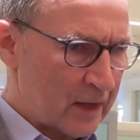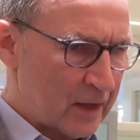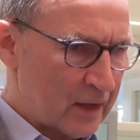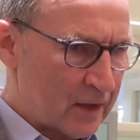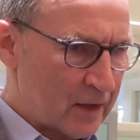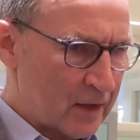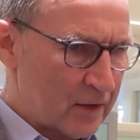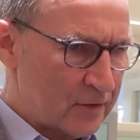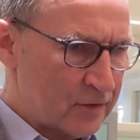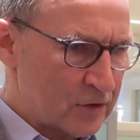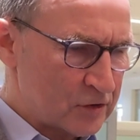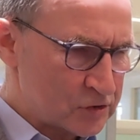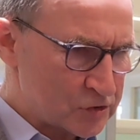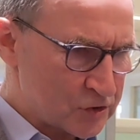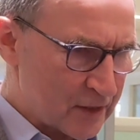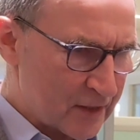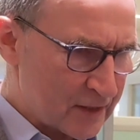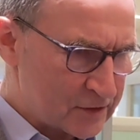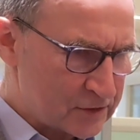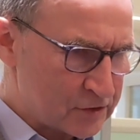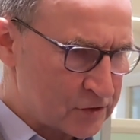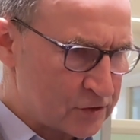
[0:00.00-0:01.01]
The
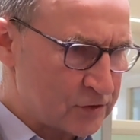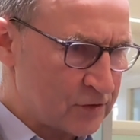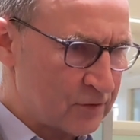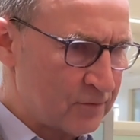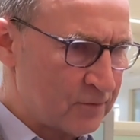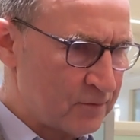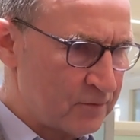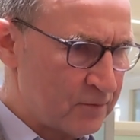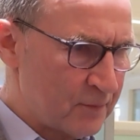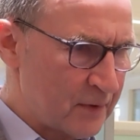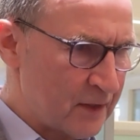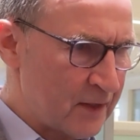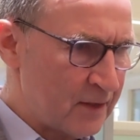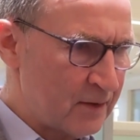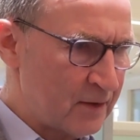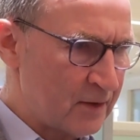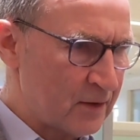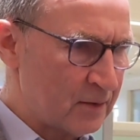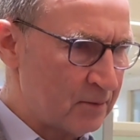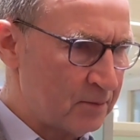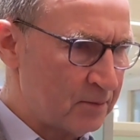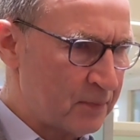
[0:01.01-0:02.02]
chances of
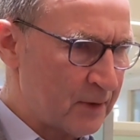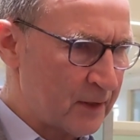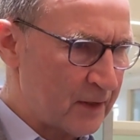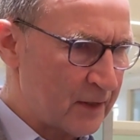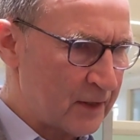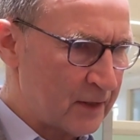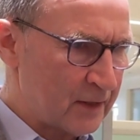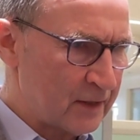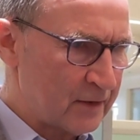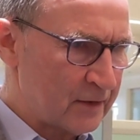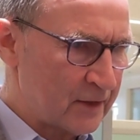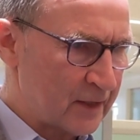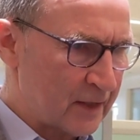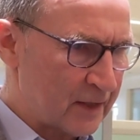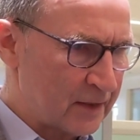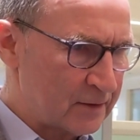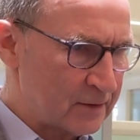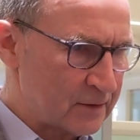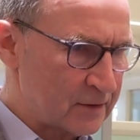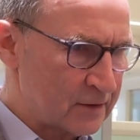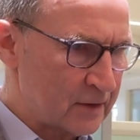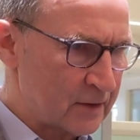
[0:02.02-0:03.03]
me being in
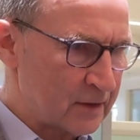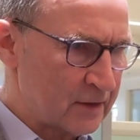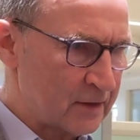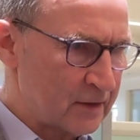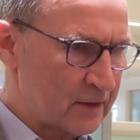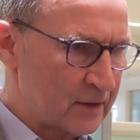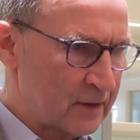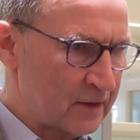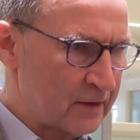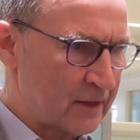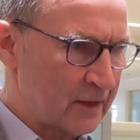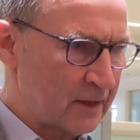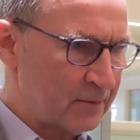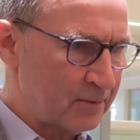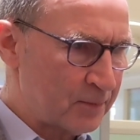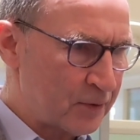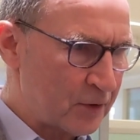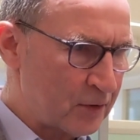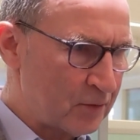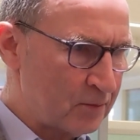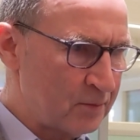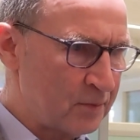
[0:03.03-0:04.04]
that
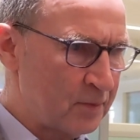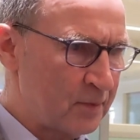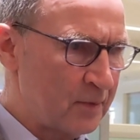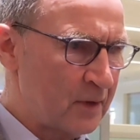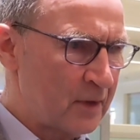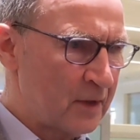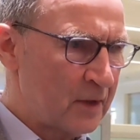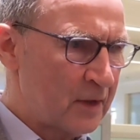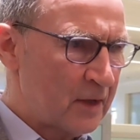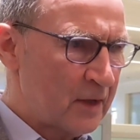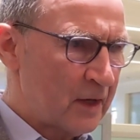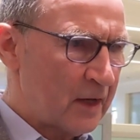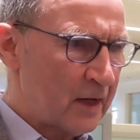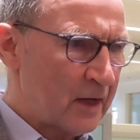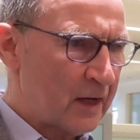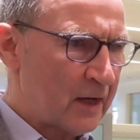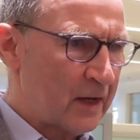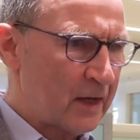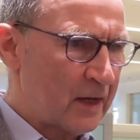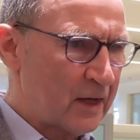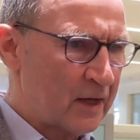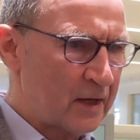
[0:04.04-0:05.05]
pub
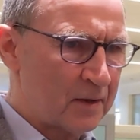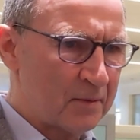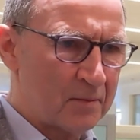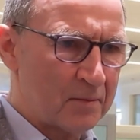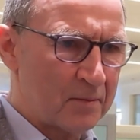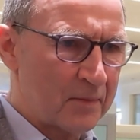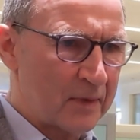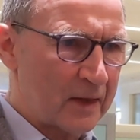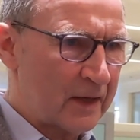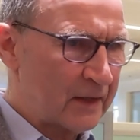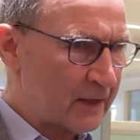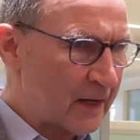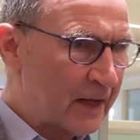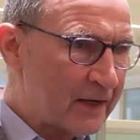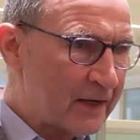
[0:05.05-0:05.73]
at